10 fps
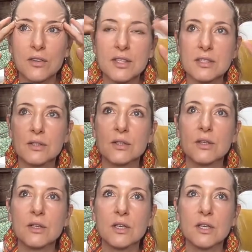all these
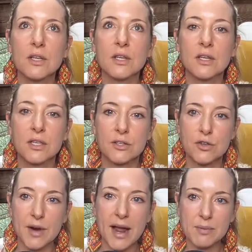little
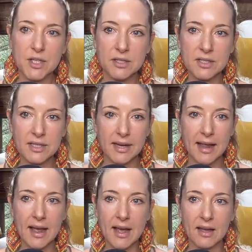contraptions that I
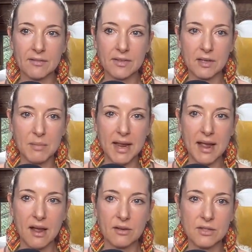have in my
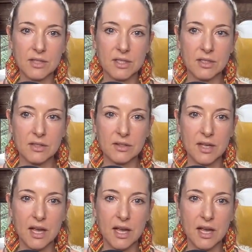house to mm-hmm.